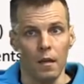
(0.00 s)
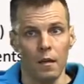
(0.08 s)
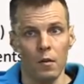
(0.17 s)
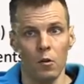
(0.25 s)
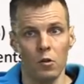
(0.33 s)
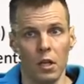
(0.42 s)

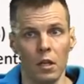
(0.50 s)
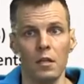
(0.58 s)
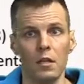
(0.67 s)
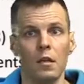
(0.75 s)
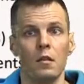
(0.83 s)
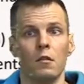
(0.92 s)
Your
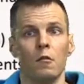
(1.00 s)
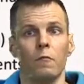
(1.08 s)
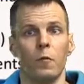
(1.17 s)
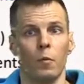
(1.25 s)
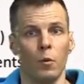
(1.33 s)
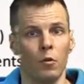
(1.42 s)
statistical
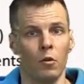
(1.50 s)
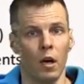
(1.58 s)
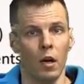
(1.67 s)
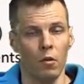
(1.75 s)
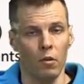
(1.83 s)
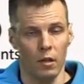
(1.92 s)
software, when you
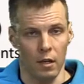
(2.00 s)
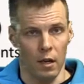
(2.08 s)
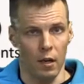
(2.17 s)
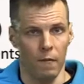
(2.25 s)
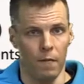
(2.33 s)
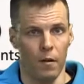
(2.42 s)
calculate
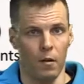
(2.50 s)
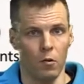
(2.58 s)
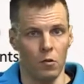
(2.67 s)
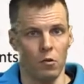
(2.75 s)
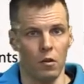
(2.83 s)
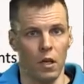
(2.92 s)
alpha,
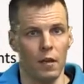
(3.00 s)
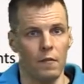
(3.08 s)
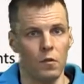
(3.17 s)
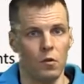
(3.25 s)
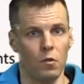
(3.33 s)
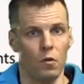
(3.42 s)
also
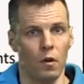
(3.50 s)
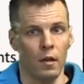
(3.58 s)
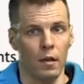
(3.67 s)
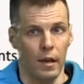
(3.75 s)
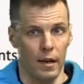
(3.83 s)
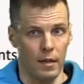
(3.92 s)
gives you
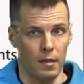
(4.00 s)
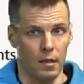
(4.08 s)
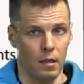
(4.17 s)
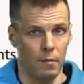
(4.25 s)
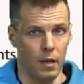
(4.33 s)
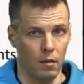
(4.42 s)
an
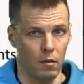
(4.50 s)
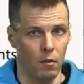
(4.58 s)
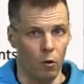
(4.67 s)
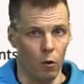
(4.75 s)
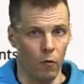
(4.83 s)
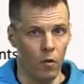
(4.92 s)
estimate
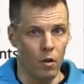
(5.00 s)
of